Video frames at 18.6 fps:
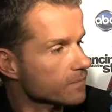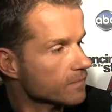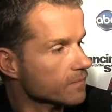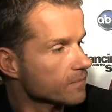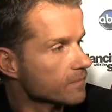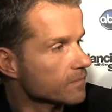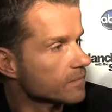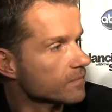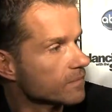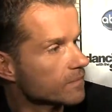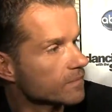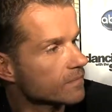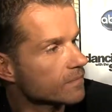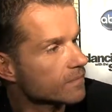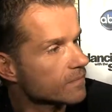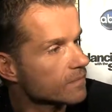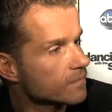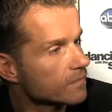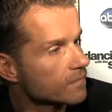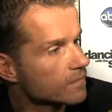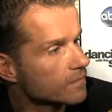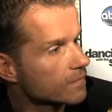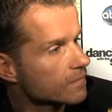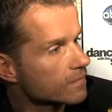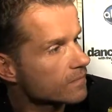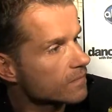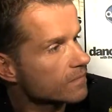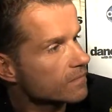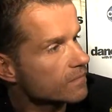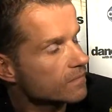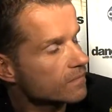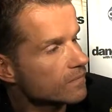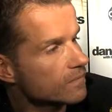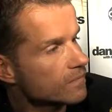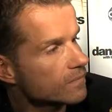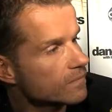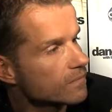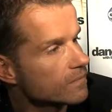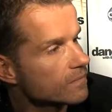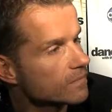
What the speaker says: [no speech]